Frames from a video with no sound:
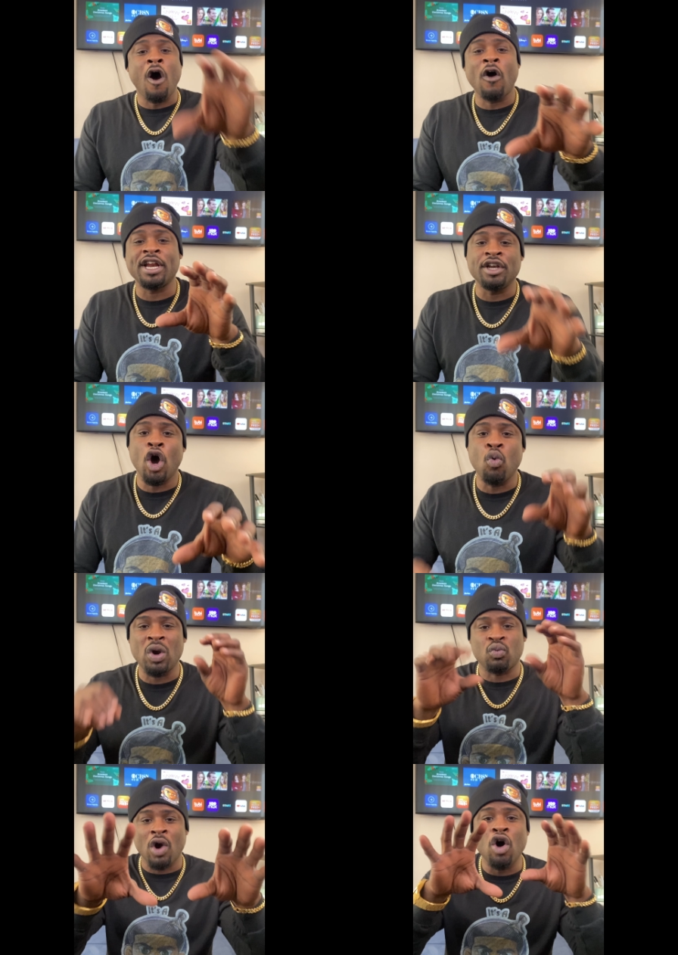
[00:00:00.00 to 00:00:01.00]
already know
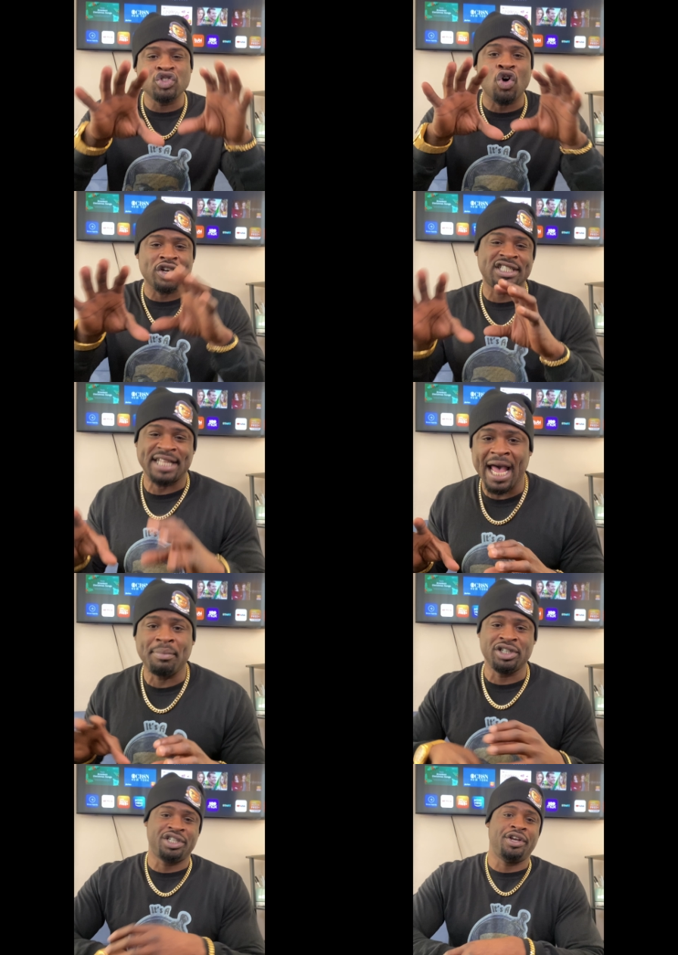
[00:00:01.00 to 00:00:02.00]
what roles are
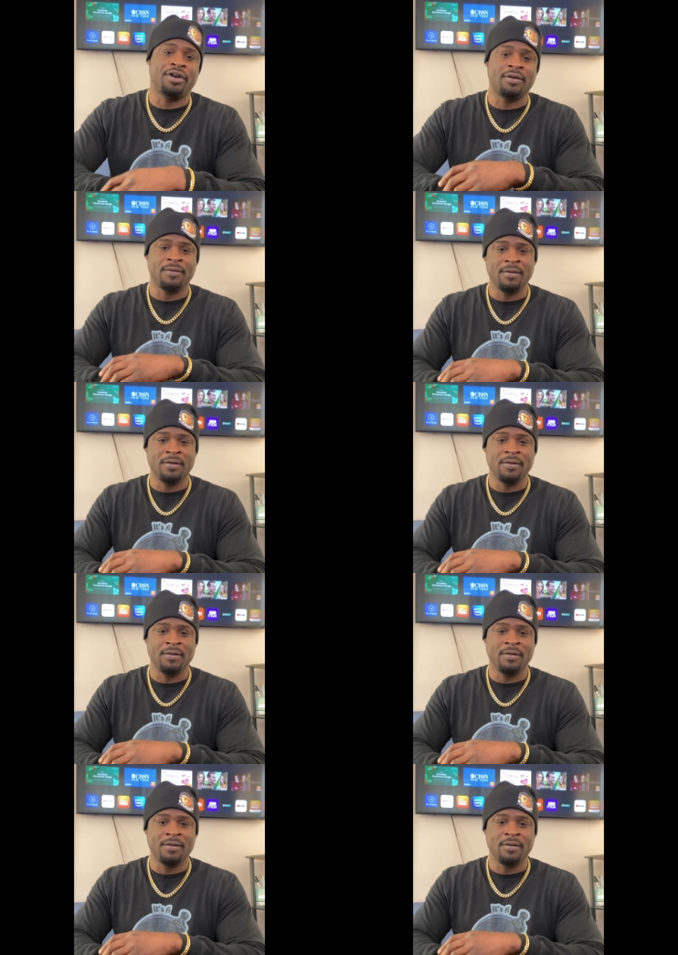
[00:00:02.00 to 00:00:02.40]
established here.